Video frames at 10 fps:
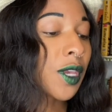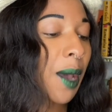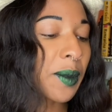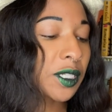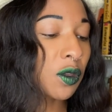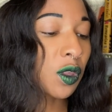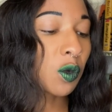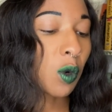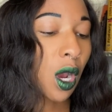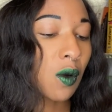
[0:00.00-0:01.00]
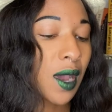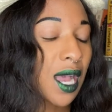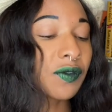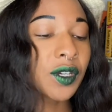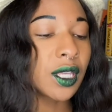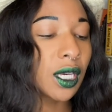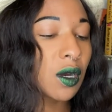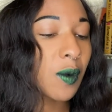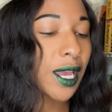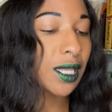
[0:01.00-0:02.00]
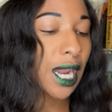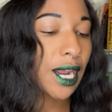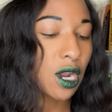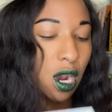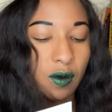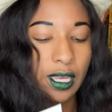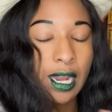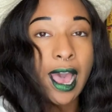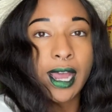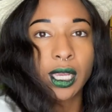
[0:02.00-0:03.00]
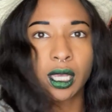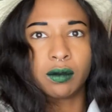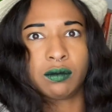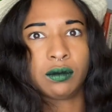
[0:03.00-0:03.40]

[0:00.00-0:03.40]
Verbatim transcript: I'm about to throw everything away that I know and adding it